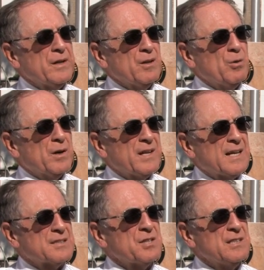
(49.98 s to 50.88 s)
we knew when
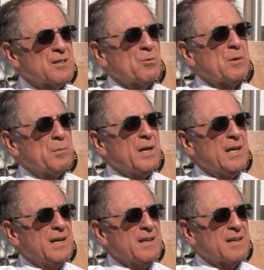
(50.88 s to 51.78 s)
that season would
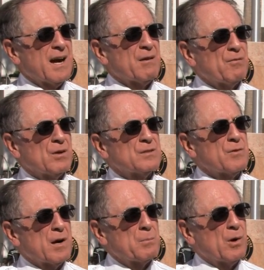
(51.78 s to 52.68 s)
be. California
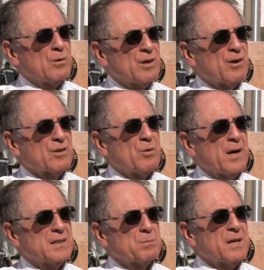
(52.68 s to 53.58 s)
is very prone to
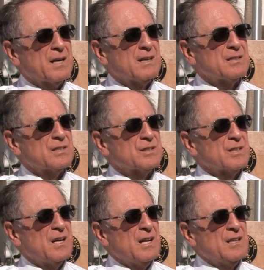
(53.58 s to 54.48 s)
earthquakes because
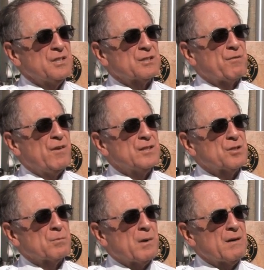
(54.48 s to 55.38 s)
it's just
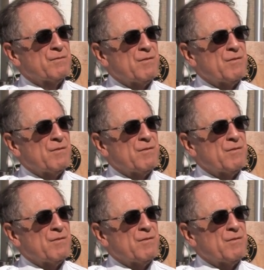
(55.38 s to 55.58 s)
fissured by